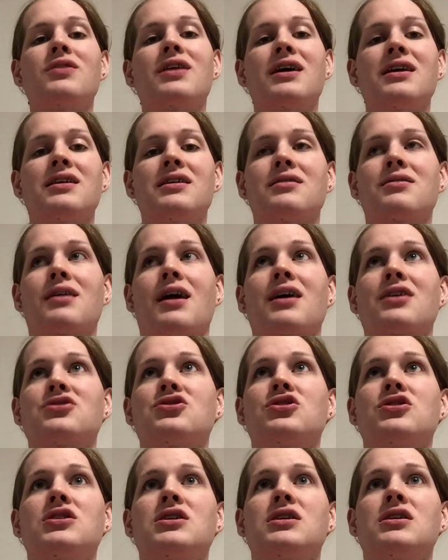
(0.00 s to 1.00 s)
that it's
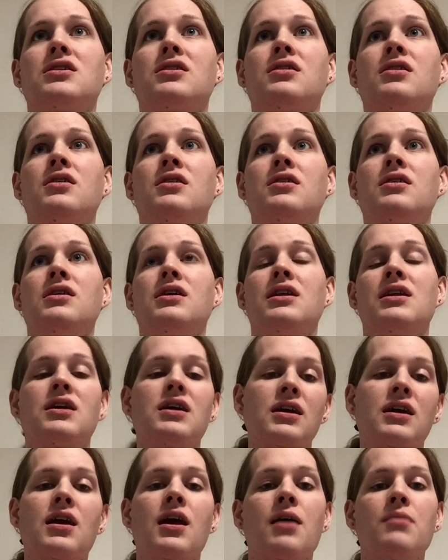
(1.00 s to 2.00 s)
actually
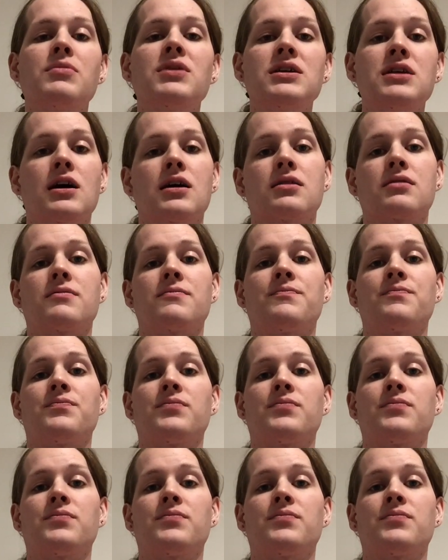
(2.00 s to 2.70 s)
it can be done.